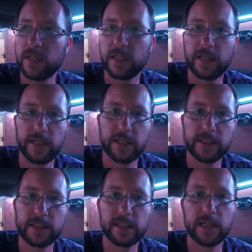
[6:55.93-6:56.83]

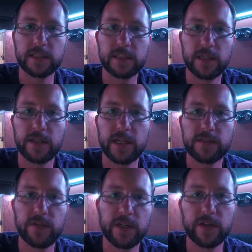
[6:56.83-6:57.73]
and I'll see you on the next
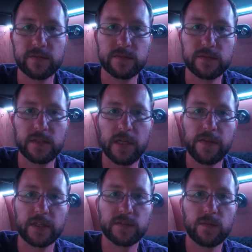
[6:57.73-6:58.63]
video.
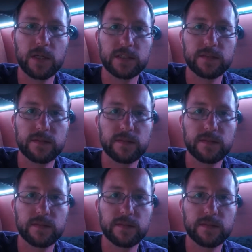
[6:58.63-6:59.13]
Thanks for watching.